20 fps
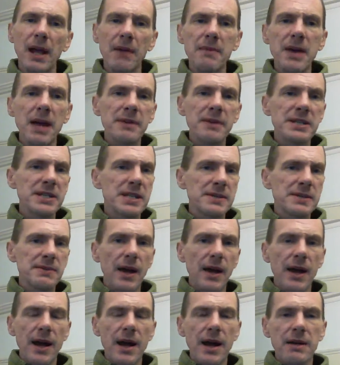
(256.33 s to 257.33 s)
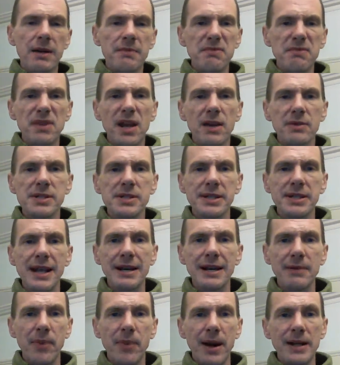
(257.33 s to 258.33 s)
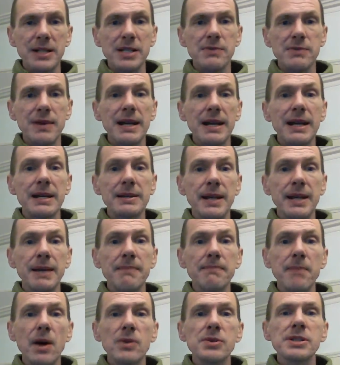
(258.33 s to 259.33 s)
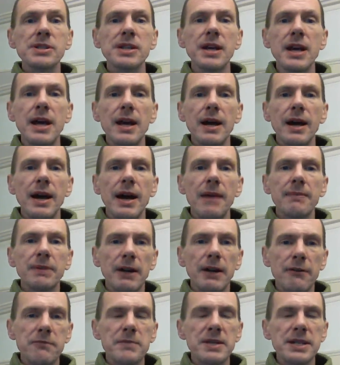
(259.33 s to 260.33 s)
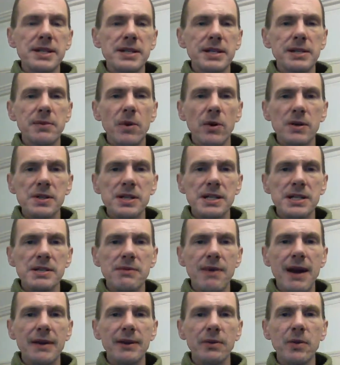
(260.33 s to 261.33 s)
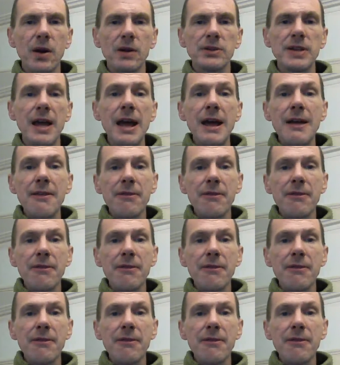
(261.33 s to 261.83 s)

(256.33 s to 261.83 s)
Um, and this is uh, standard practice really in, in most um, governments and democracies around the world.